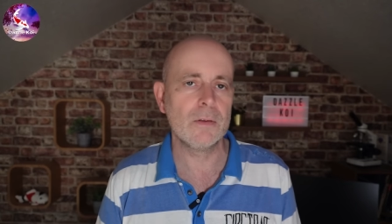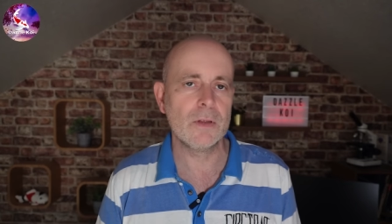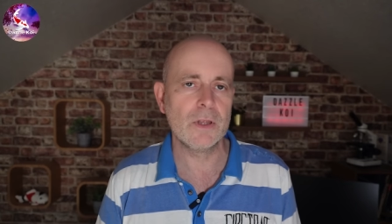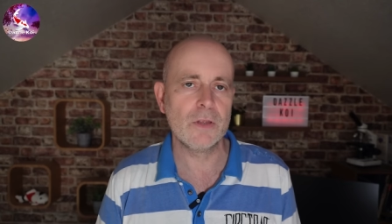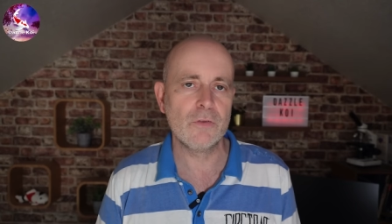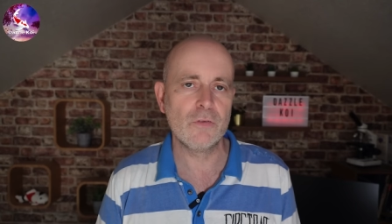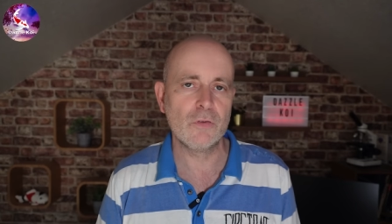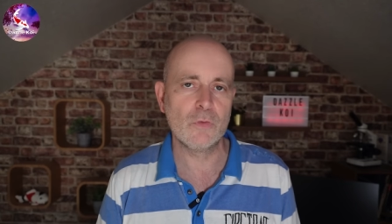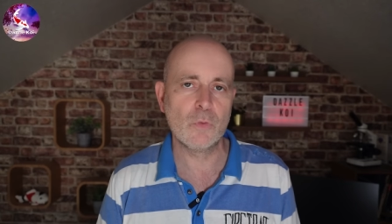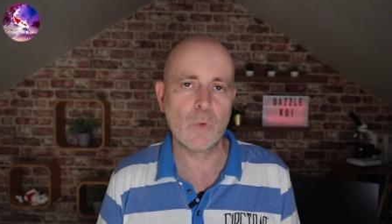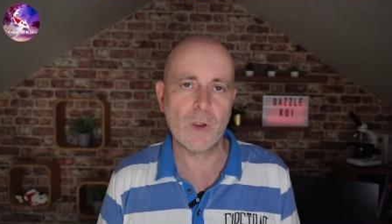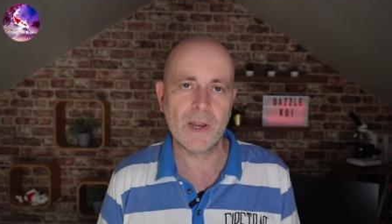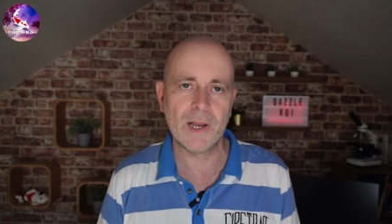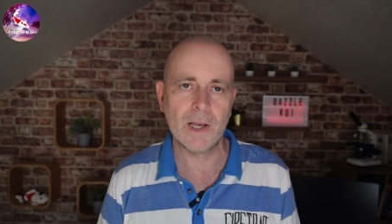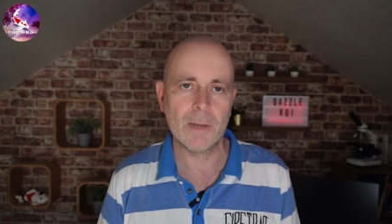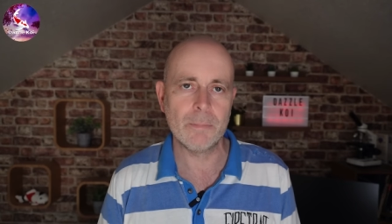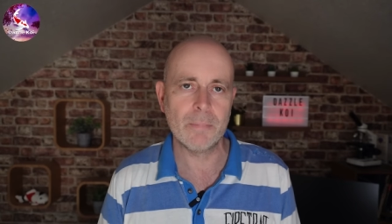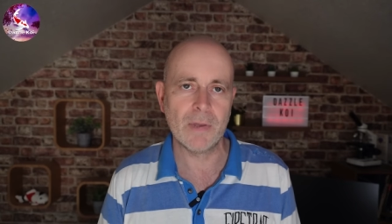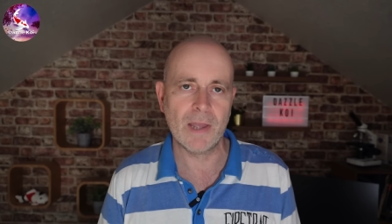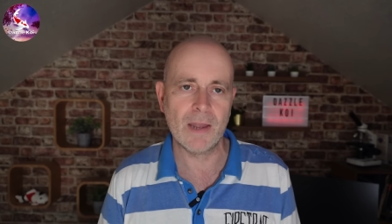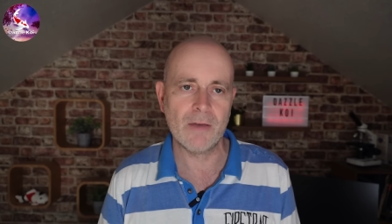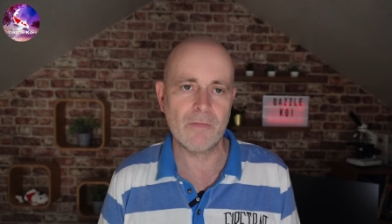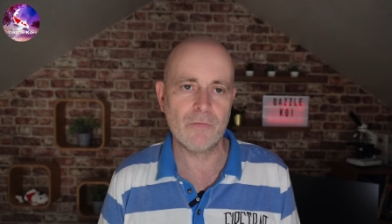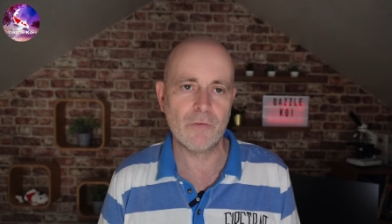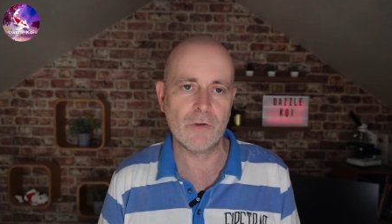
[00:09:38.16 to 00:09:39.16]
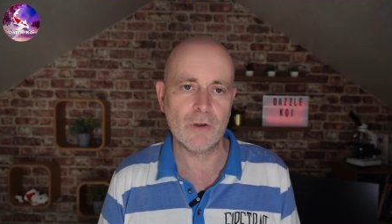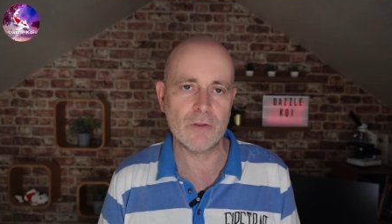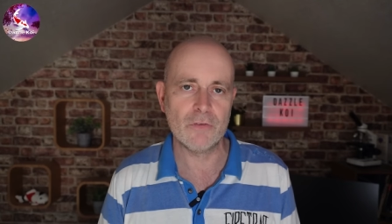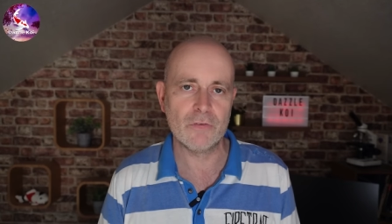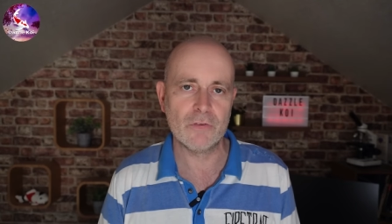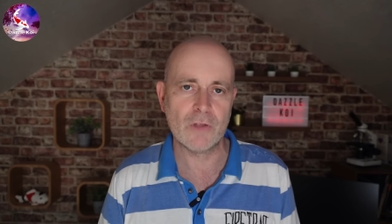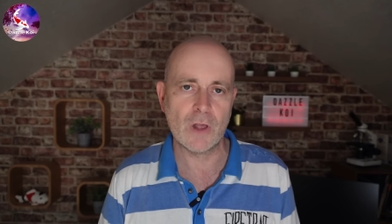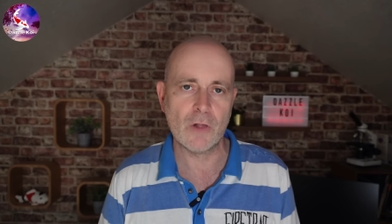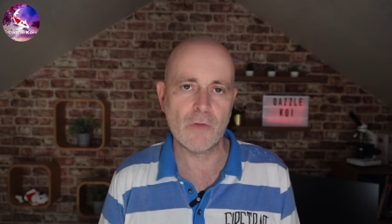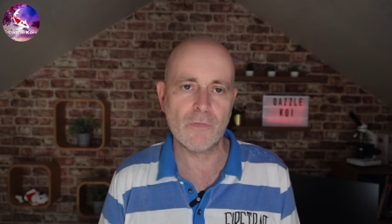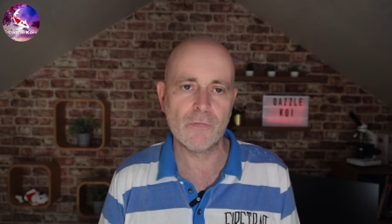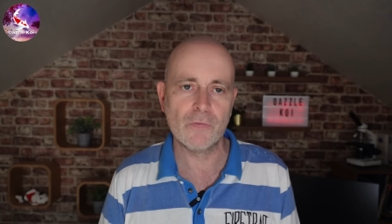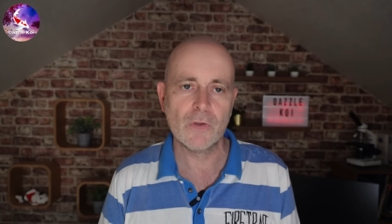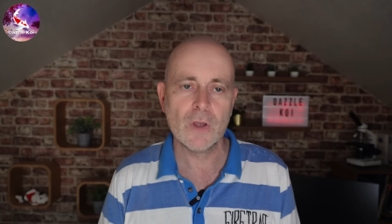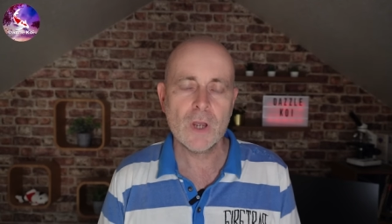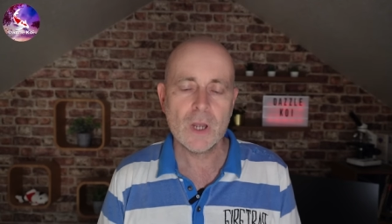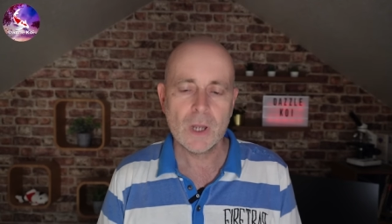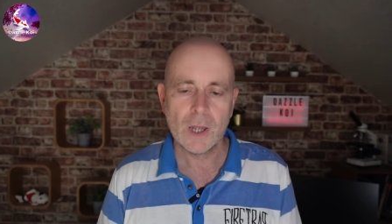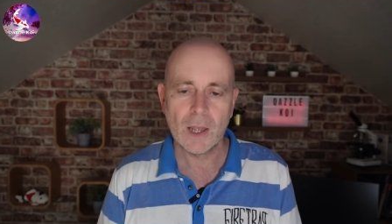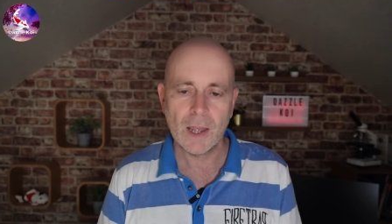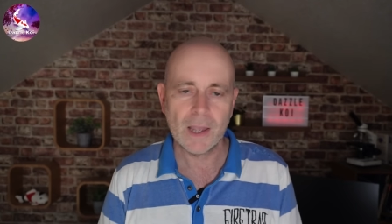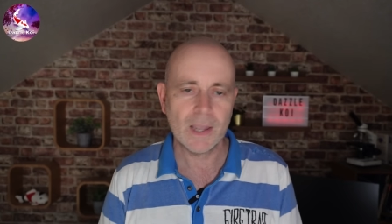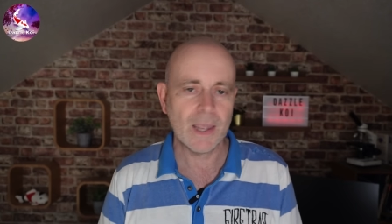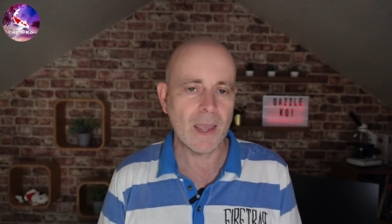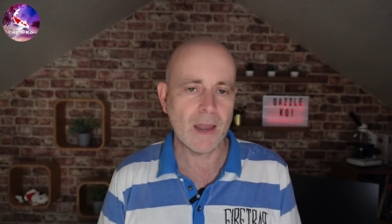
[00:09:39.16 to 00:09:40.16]
It's quickly paid for itself.
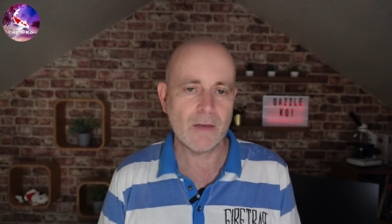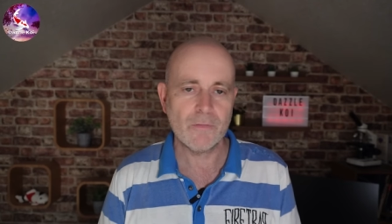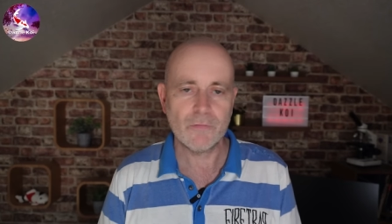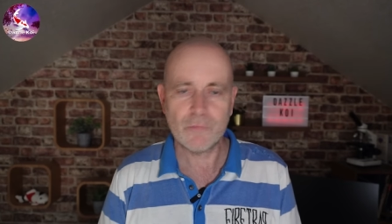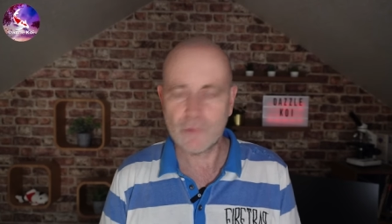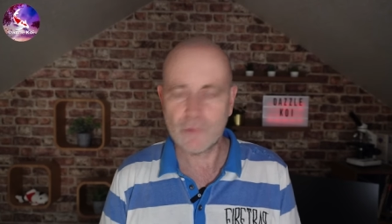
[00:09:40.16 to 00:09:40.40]
Again,